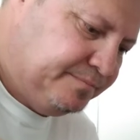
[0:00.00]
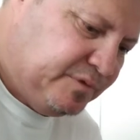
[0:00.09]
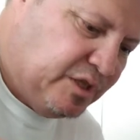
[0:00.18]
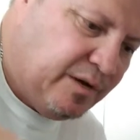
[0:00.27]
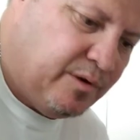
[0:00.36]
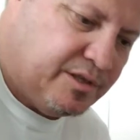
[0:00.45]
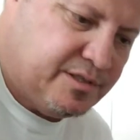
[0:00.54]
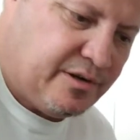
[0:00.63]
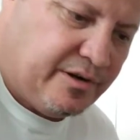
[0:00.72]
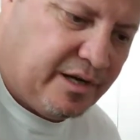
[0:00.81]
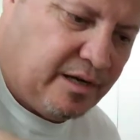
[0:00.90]
you know what,
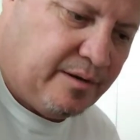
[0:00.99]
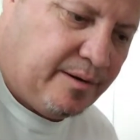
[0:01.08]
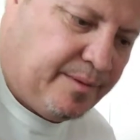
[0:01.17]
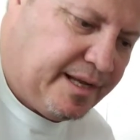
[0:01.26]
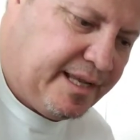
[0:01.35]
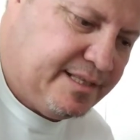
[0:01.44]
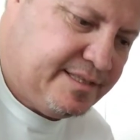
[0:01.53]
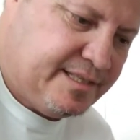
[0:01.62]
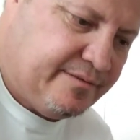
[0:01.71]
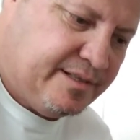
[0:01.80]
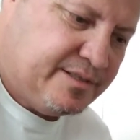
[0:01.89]
sorry, I'm against
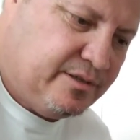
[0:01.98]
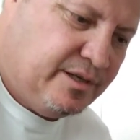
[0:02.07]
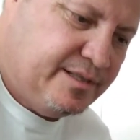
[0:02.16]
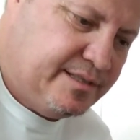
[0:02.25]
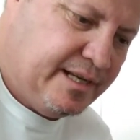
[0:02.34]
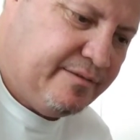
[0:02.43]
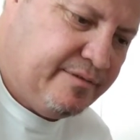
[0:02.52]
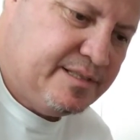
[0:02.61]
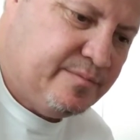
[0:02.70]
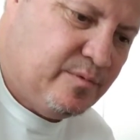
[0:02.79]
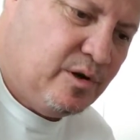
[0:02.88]
cigarettes, guys. The only
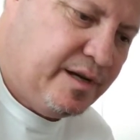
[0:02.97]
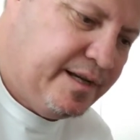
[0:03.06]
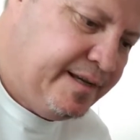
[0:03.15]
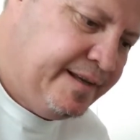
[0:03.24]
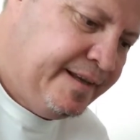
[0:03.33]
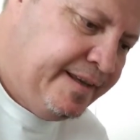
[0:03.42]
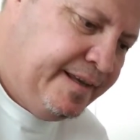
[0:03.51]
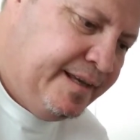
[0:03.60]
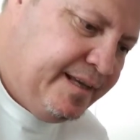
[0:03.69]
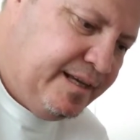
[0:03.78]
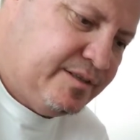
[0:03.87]
reason why
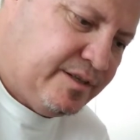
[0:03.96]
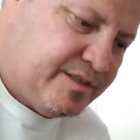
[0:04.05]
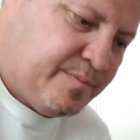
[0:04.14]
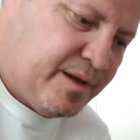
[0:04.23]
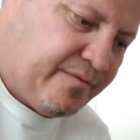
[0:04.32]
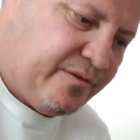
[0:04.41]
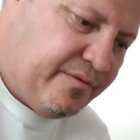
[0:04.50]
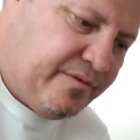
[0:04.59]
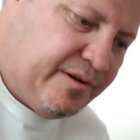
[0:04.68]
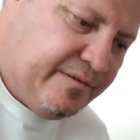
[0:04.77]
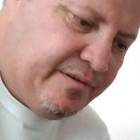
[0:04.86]
is I smoked for a
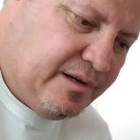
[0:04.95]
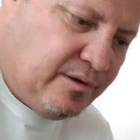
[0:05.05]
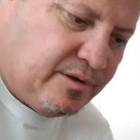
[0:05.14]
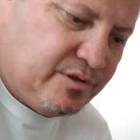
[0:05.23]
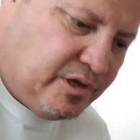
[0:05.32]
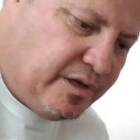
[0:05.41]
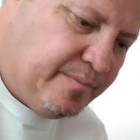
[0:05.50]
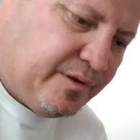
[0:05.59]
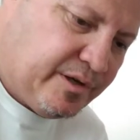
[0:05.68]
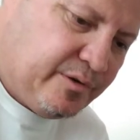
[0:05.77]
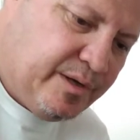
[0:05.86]
very, very long time,
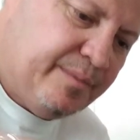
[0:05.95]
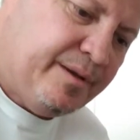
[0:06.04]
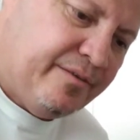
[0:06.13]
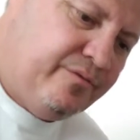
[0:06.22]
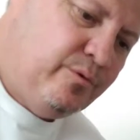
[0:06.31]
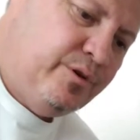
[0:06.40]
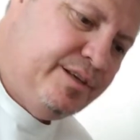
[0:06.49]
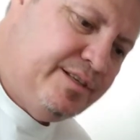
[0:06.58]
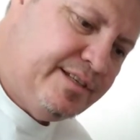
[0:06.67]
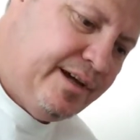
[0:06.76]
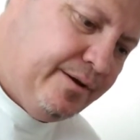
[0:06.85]
and I quit about 4
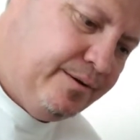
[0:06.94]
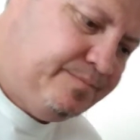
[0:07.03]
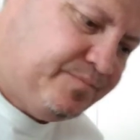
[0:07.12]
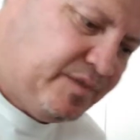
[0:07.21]
years ago.